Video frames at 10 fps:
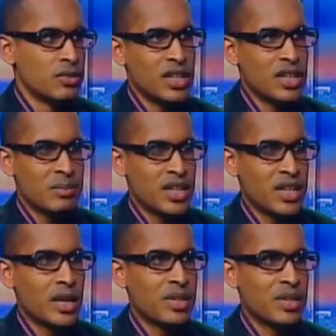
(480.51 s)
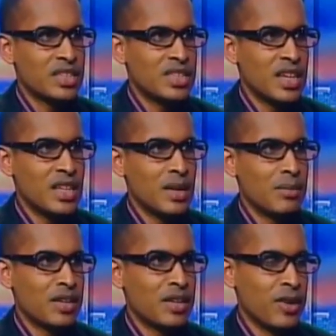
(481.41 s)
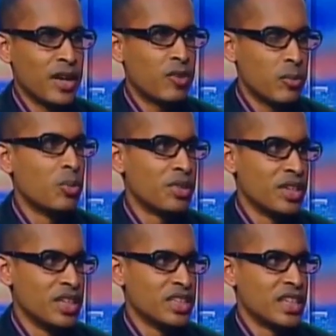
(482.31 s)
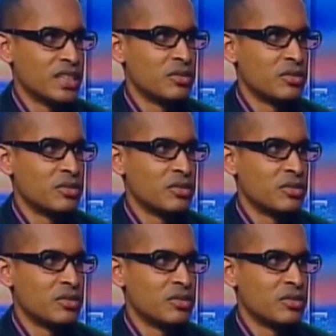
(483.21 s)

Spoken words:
what might happen is that they might wait for more pre-sales